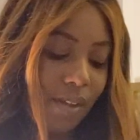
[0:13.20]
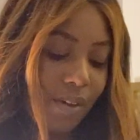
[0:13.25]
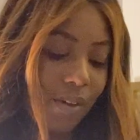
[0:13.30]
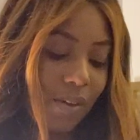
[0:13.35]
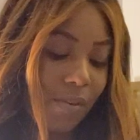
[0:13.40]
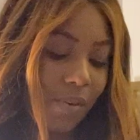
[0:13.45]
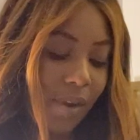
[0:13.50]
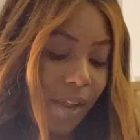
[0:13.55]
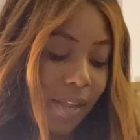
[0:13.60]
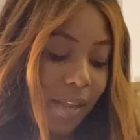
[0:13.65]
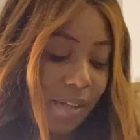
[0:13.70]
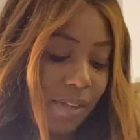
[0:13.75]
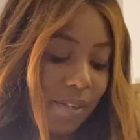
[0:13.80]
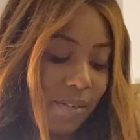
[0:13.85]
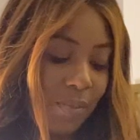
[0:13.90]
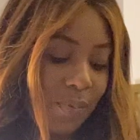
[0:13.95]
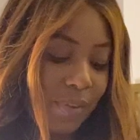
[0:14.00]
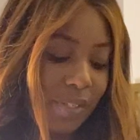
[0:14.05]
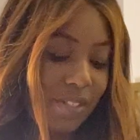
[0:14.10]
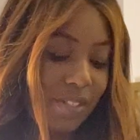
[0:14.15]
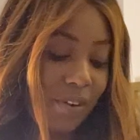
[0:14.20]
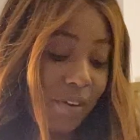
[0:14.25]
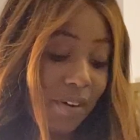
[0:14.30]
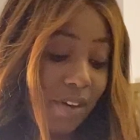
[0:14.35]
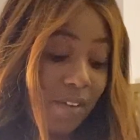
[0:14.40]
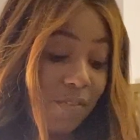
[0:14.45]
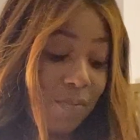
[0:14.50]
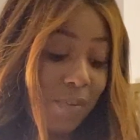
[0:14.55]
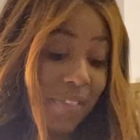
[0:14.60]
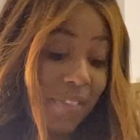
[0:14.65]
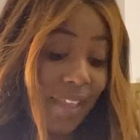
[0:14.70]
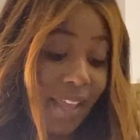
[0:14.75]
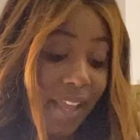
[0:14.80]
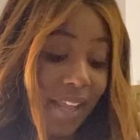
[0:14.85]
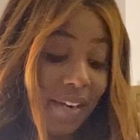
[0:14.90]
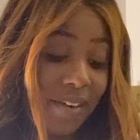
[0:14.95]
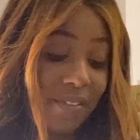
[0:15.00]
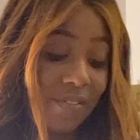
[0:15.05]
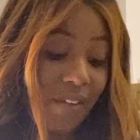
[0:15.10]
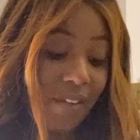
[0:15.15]
All right, we start off with the
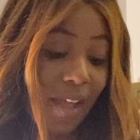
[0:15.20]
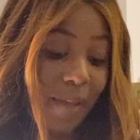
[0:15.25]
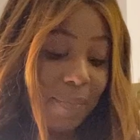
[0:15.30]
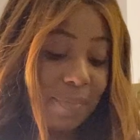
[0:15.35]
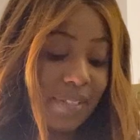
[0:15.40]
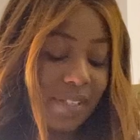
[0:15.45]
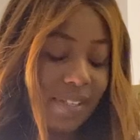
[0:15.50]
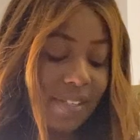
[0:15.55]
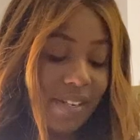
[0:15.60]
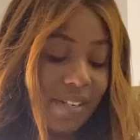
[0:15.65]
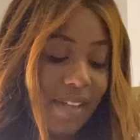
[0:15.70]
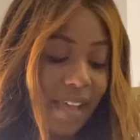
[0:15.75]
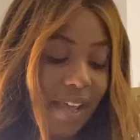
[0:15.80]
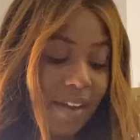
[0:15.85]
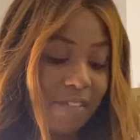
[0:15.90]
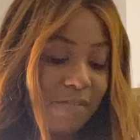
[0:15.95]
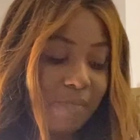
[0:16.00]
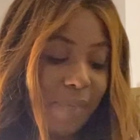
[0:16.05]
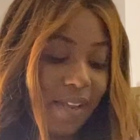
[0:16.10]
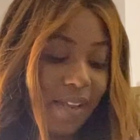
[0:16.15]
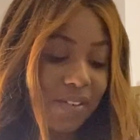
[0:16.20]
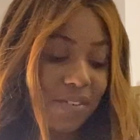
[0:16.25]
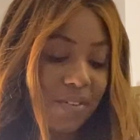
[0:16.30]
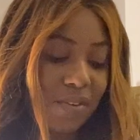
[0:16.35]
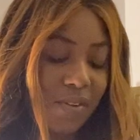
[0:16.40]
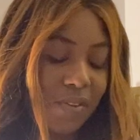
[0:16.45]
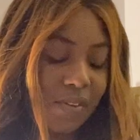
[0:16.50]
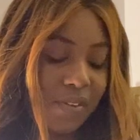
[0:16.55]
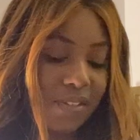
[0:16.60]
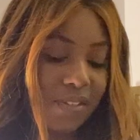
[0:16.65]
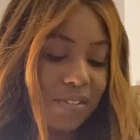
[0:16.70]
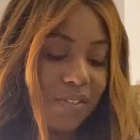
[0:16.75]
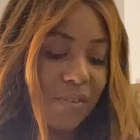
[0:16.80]
Eight of Cups and the Ten of Pentacles,